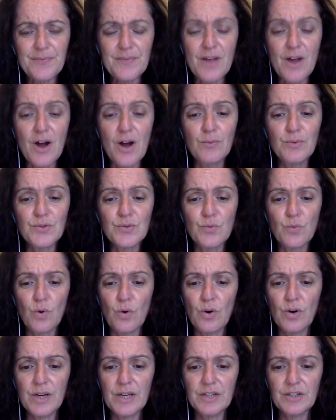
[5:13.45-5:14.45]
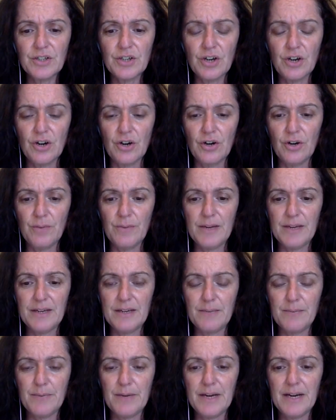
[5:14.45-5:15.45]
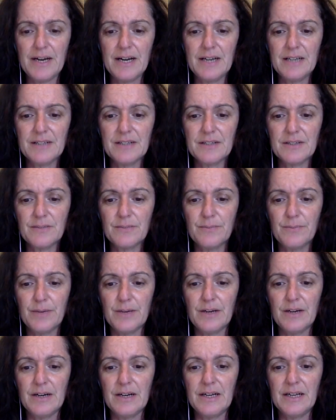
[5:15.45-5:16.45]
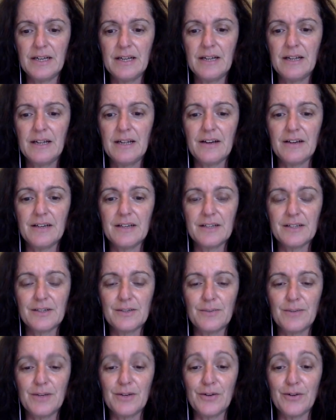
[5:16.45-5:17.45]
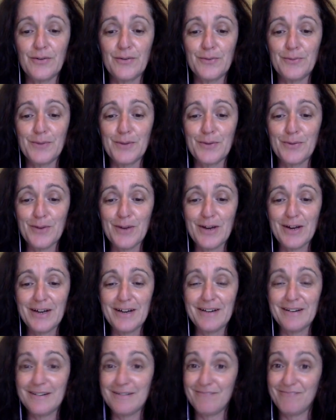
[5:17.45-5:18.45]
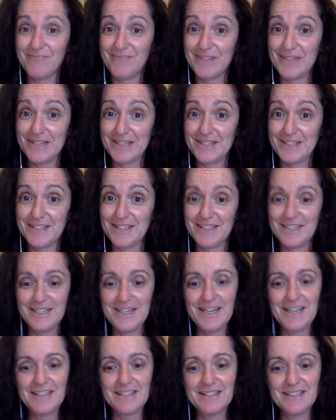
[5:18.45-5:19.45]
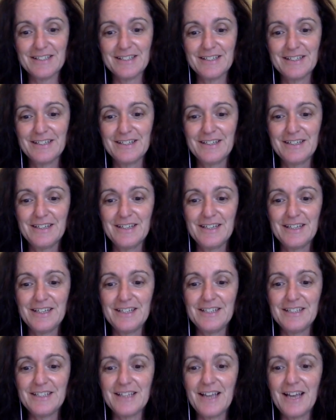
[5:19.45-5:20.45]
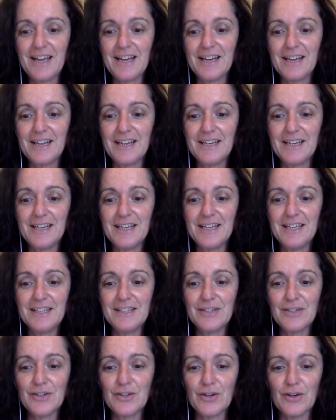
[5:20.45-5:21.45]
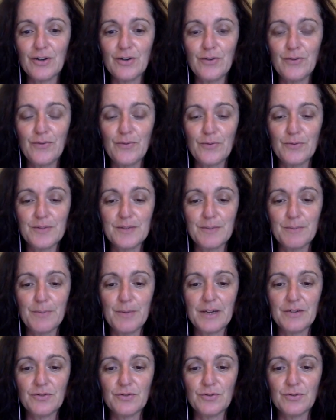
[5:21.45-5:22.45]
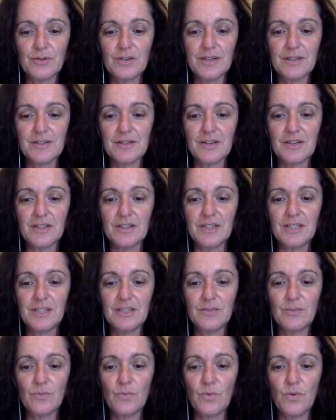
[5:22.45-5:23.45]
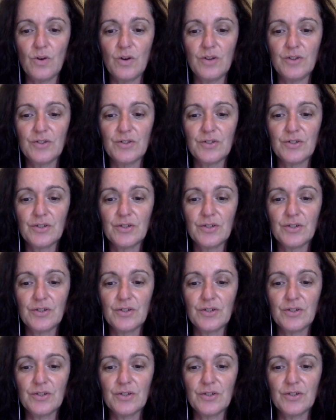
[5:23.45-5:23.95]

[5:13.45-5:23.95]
I was walking to home and he passed by next to me and offered me a ride. I said yes. He said he needs to go for some petrol because I didn't want,